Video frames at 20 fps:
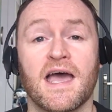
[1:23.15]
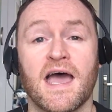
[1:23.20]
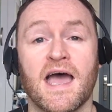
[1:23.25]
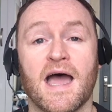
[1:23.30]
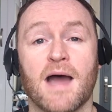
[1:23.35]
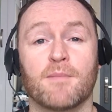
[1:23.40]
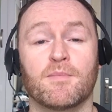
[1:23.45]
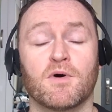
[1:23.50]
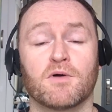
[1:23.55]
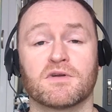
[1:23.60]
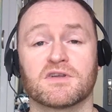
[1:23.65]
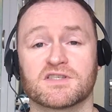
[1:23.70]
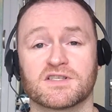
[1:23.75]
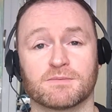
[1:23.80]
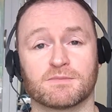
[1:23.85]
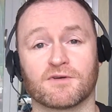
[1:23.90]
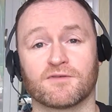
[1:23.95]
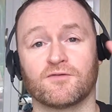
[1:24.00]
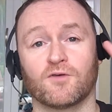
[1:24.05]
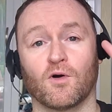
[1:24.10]
Uh, bonus
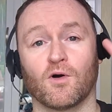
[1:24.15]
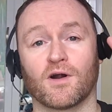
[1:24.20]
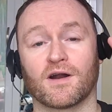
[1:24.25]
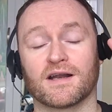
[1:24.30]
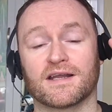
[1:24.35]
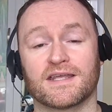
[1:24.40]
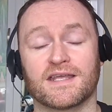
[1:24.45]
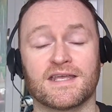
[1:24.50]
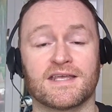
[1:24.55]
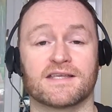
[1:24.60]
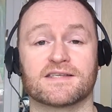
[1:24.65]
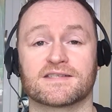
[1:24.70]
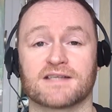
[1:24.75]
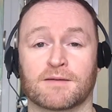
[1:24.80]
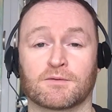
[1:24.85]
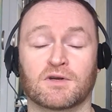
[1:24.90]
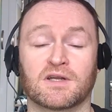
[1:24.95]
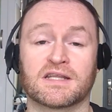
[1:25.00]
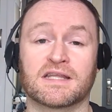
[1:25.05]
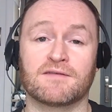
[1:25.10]
number four is
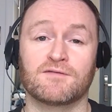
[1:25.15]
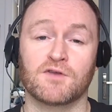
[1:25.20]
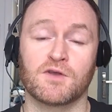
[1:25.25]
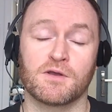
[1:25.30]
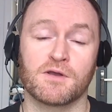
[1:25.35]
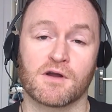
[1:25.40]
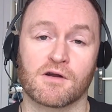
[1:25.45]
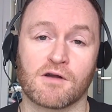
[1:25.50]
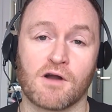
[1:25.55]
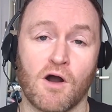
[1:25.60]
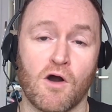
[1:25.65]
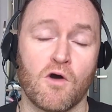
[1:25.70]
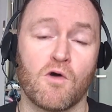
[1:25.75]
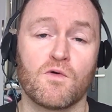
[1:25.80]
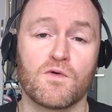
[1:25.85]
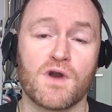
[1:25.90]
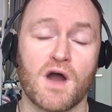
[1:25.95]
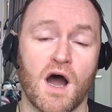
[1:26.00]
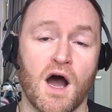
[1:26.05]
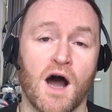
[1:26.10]
I'm going to give you your
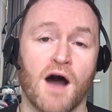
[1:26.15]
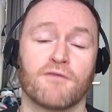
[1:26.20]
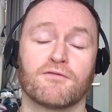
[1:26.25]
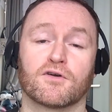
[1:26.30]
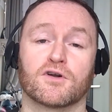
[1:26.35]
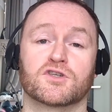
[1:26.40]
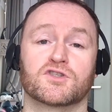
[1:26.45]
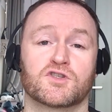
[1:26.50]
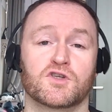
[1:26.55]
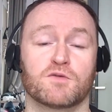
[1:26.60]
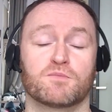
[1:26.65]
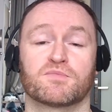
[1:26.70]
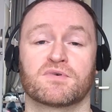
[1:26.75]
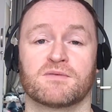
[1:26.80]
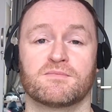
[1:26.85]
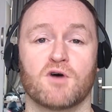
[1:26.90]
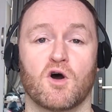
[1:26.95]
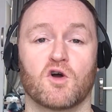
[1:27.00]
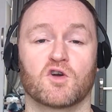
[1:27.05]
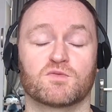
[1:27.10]
own offer to
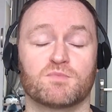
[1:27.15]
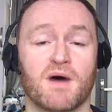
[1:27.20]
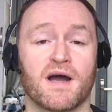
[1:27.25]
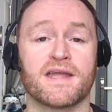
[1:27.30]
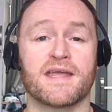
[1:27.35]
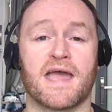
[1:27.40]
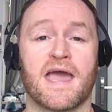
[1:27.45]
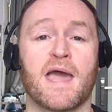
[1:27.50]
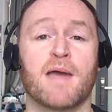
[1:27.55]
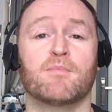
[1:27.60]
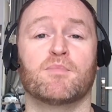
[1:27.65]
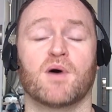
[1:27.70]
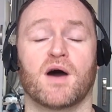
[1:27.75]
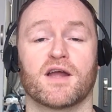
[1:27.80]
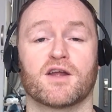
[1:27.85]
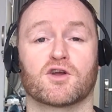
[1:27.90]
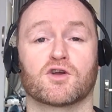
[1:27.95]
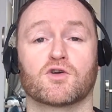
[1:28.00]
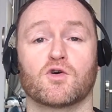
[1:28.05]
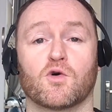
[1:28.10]
promote. My
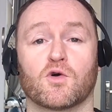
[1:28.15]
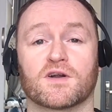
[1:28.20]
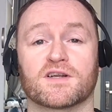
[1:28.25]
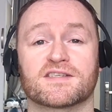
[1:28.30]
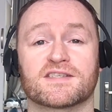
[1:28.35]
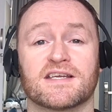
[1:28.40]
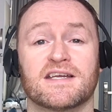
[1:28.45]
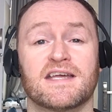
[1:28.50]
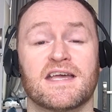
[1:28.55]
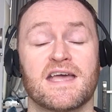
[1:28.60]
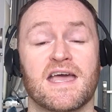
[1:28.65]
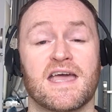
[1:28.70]
Empire course